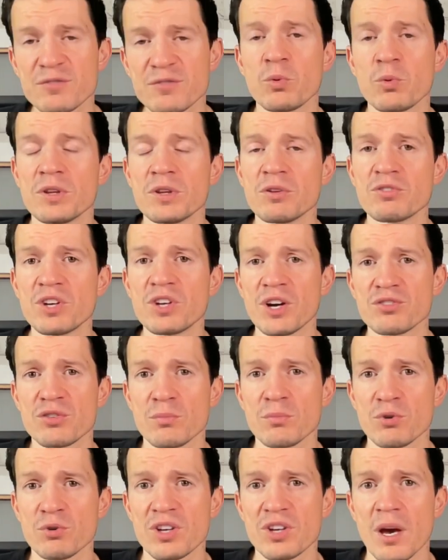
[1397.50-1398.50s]
when those
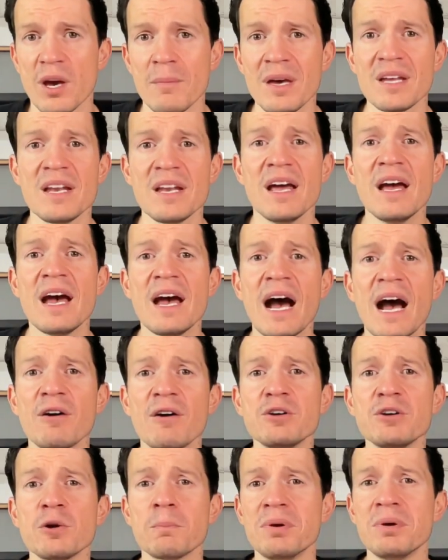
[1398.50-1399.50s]
customers come in, how
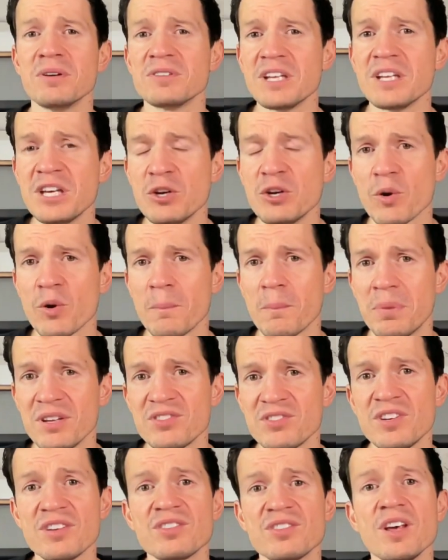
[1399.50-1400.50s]
you're building your
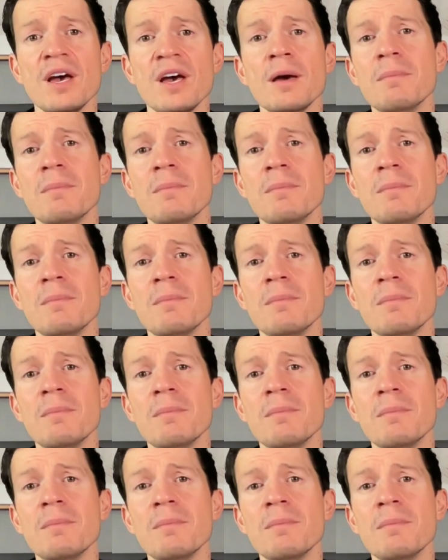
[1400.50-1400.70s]
business.